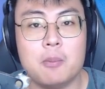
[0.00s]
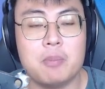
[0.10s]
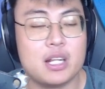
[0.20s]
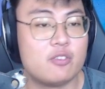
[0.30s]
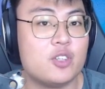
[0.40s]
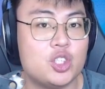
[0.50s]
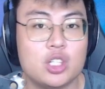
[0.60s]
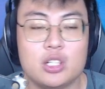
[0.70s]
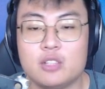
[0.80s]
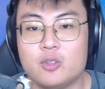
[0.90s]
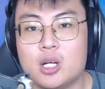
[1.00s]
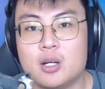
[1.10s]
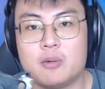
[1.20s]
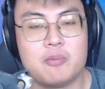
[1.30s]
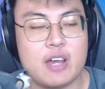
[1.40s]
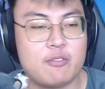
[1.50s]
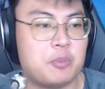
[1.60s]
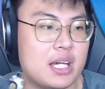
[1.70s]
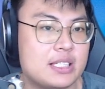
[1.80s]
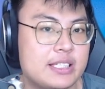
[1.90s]
beneficial if you're
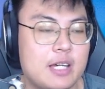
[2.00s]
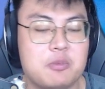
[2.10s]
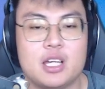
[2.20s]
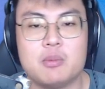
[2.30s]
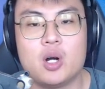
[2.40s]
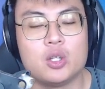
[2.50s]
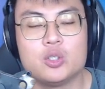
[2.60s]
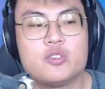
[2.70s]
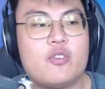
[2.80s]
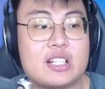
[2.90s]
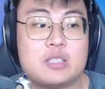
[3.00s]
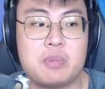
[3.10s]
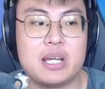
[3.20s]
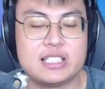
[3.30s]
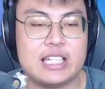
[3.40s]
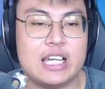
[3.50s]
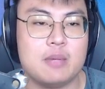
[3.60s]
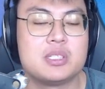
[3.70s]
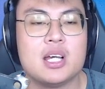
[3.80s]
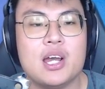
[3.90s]
FPS gamer, or those fast-paced
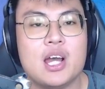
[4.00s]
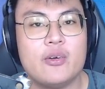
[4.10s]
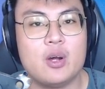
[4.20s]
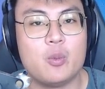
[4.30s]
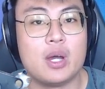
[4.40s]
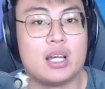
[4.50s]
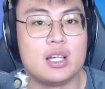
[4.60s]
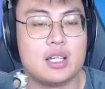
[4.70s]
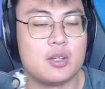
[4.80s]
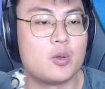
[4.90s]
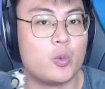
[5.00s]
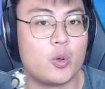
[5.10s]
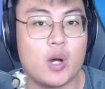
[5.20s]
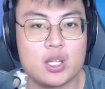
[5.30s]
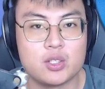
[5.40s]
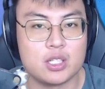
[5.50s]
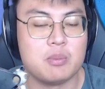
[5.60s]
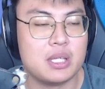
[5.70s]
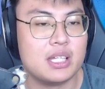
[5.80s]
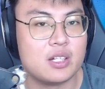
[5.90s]
games, right, where it requires your
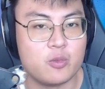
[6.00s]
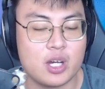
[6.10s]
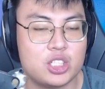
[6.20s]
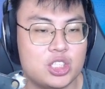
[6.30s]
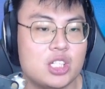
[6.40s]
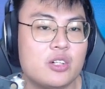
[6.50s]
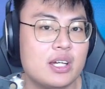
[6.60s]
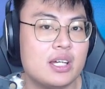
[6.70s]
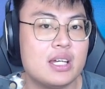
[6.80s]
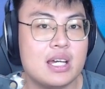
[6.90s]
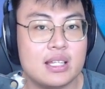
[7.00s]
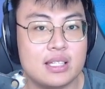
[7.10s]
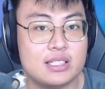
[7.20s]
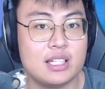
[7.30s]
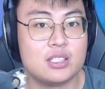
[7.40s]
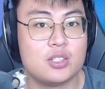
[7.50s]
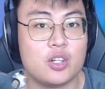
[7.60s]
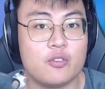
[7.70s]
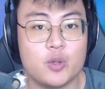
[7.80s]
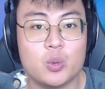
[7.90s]
immediate reaction, right? This thing, so
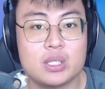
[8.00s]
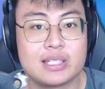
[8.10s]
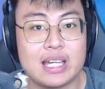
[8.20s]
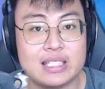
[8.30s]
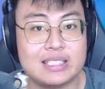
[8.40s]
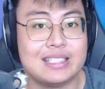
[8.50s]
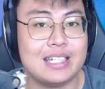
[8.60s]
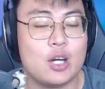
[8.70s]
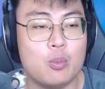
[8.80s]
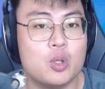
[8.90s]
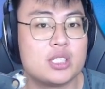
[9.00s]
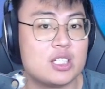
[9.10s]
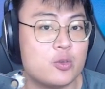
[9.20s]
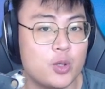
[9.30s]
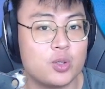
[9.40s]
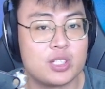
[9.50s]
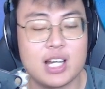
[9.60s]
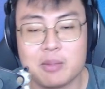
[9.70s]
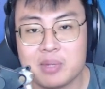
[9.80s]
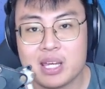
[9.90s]
your viewers can see almost as real
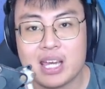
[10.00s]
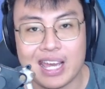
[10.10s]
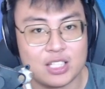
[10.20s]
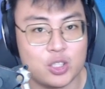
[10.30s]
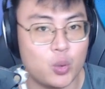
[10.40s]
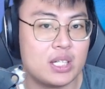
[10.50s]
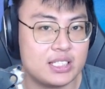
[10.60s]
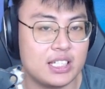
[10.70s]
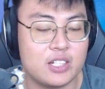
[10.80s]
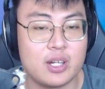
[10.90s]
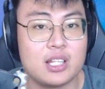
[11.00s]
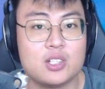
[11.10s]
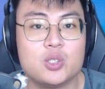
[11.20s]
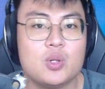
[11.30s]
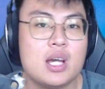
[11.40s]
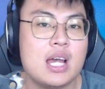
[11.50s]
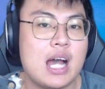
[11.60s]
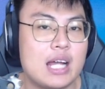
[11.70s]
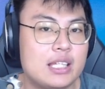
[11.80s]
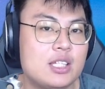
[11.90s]
time as you are seeing right now. So
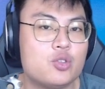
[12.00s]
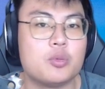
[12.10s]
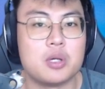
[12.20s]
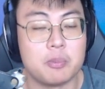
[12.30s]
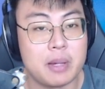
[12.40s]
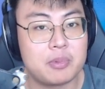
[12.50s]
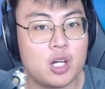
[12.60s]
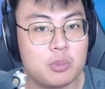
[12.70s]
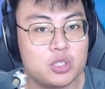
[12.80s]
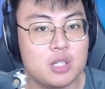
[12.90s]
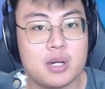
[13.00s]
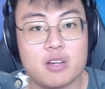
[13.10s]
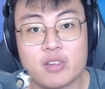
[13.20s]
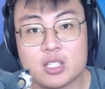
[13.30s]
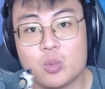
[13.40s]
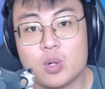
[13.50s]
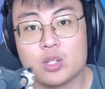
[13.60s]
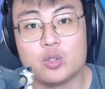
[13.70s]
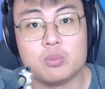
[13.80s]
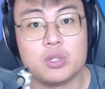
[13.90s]
I think this will be a better option. But if you guys
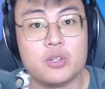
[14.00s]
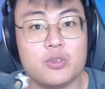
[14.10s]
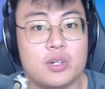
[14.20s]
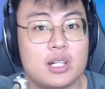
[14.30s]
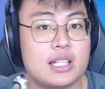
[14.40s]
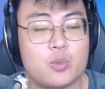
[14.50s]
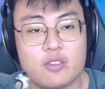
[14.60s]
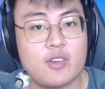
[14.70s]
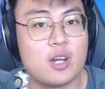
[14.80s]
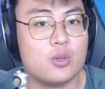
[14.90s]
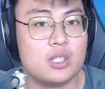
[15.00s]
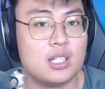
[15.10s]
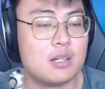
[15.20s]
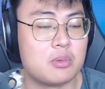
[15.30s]
want to mirror like just Wi-Fi only, I